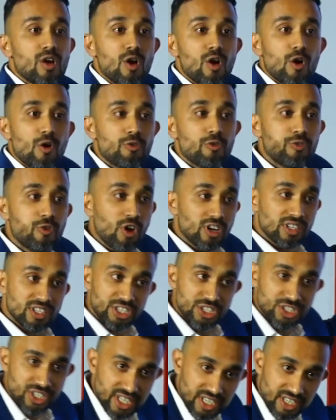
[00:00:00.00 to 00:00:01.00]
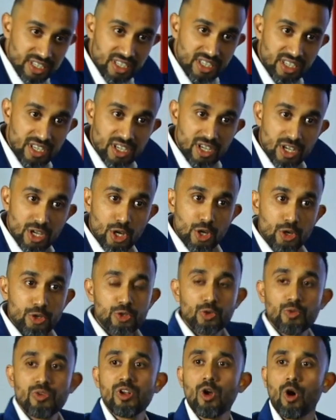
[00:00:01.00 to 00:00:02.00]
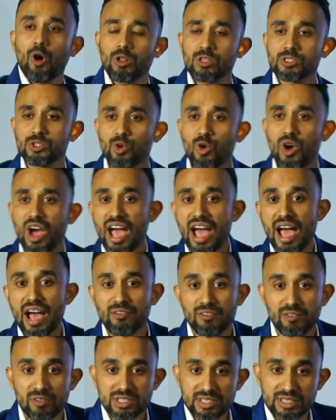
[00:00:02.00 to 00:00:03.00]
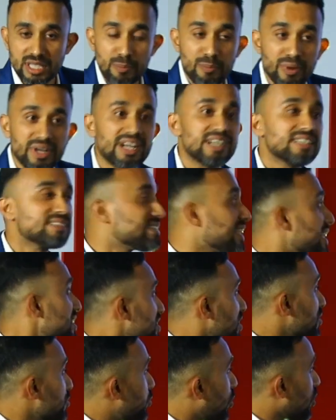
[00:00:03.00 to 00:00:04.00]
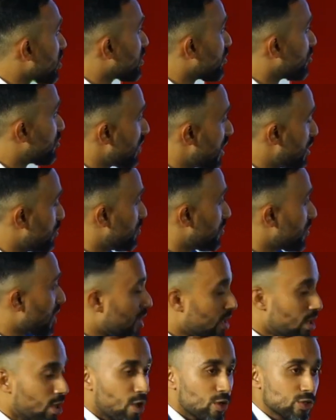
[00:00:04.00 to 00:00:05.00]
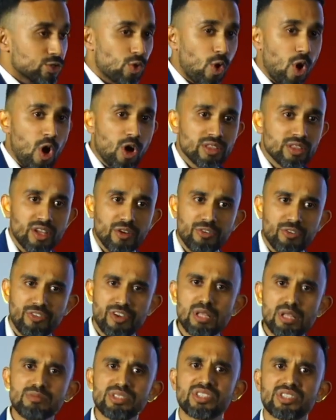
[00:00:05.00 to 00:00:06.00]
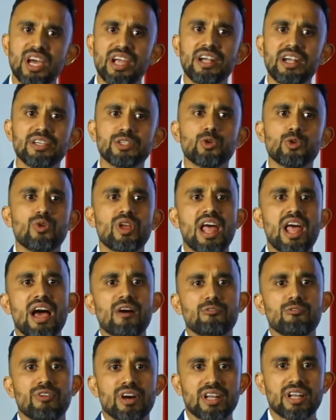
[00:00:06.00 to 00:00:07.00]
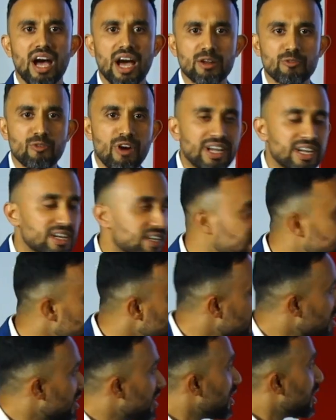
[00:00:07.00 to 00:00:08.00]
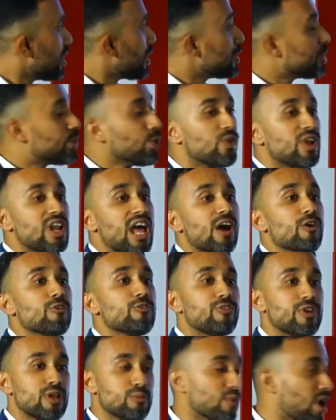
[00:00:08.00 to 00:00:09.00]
for the sheet, you will also have separate section for the film. So on the film side, you will have one unwinder, you will have film